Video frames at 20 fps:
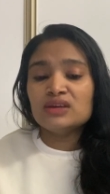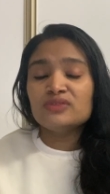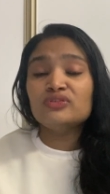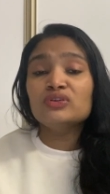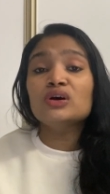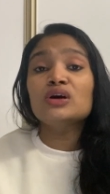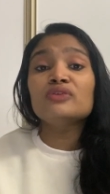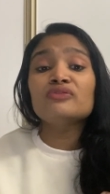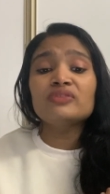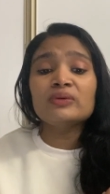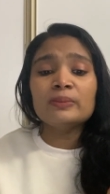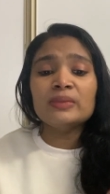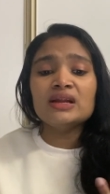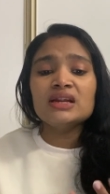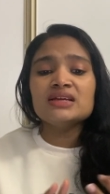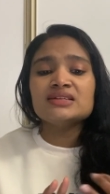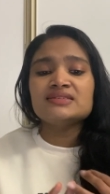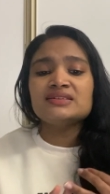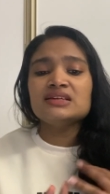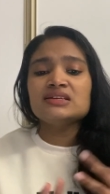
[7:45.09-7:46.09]
If you are women,
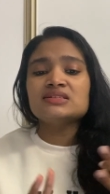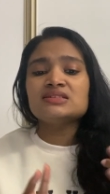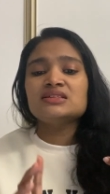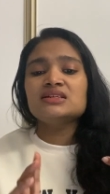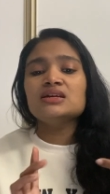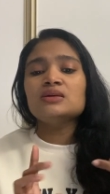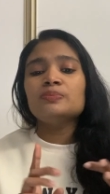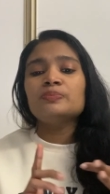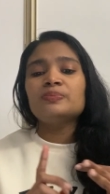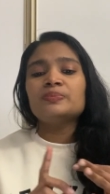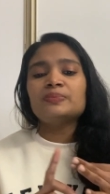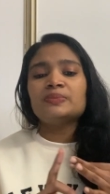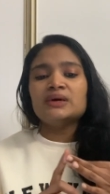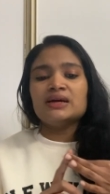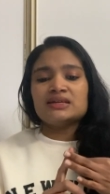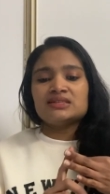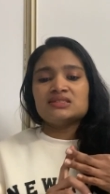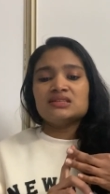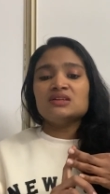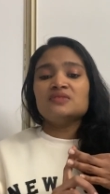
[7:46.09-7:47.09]
SCST,
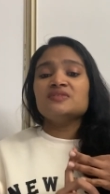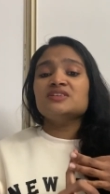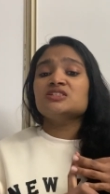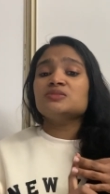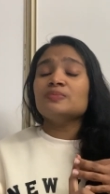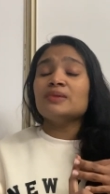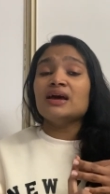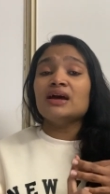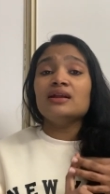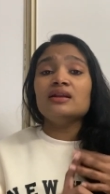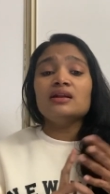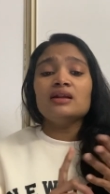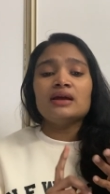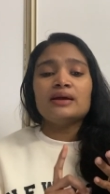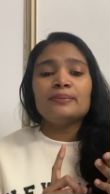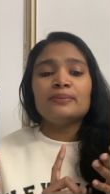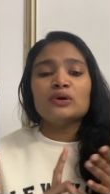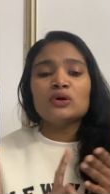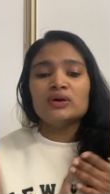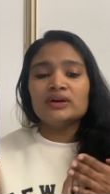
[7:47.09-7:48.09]
ex-serviceman,
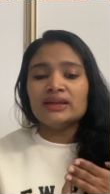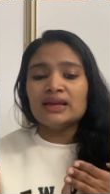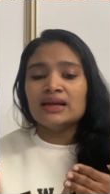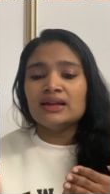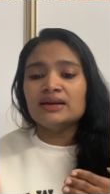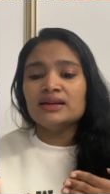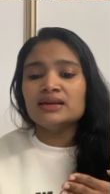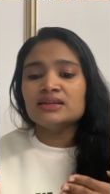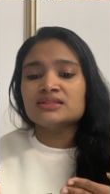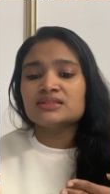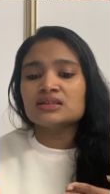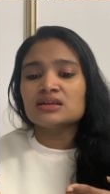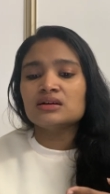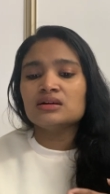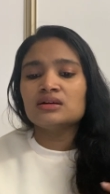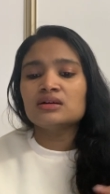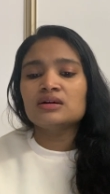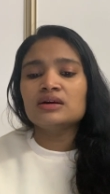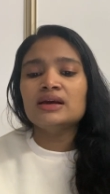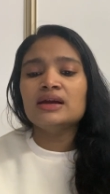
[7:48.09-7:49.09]
abroad candidates,
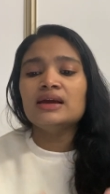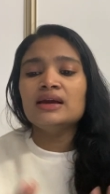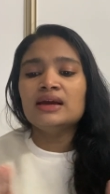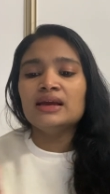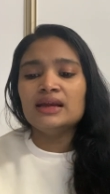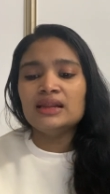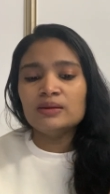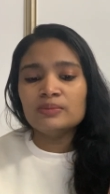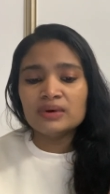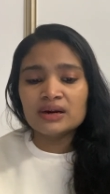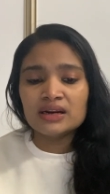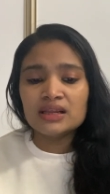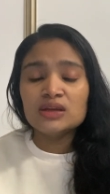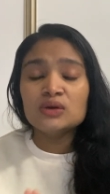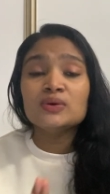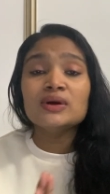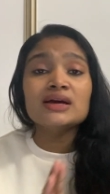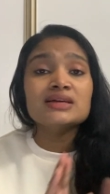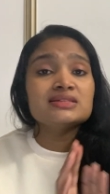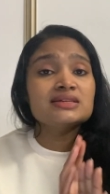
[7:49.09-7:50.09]
uh, anybody, you
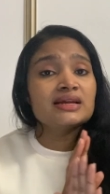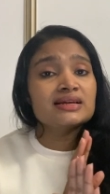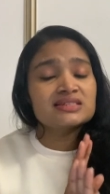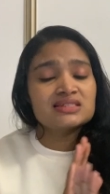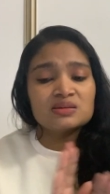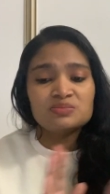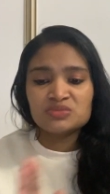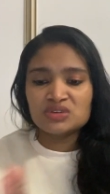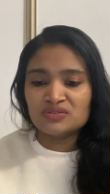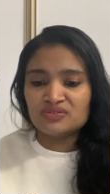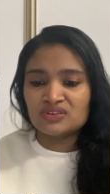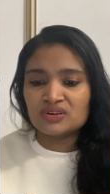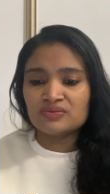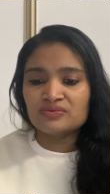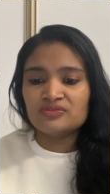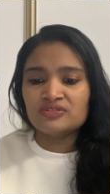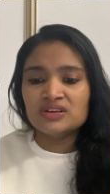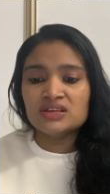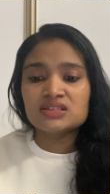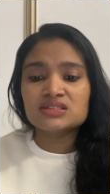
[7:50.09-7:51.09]
guys are exempted from
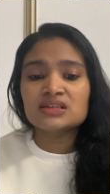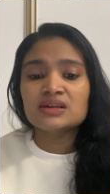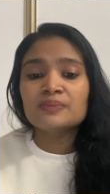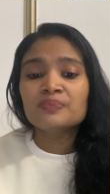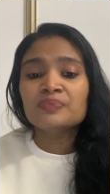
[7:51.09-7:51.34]
fees.